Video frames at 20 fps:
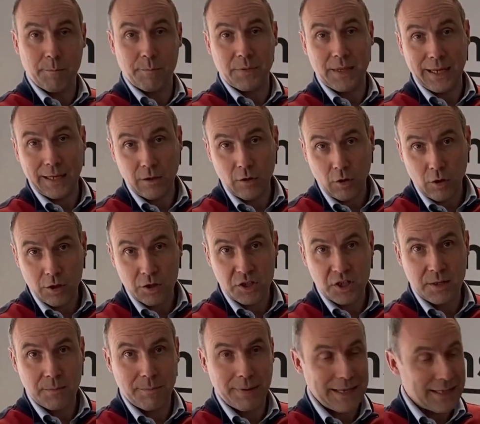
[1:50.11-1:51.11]

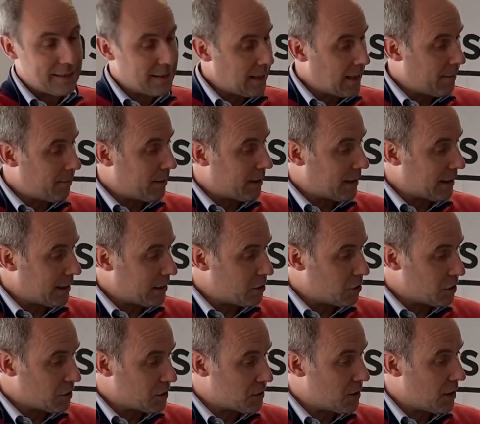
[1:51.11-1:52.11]
technology-based
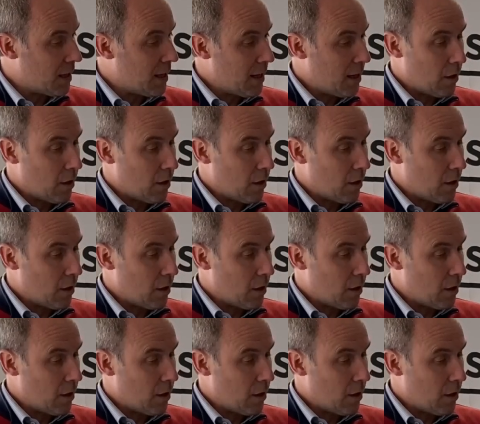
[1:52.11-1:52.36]
applications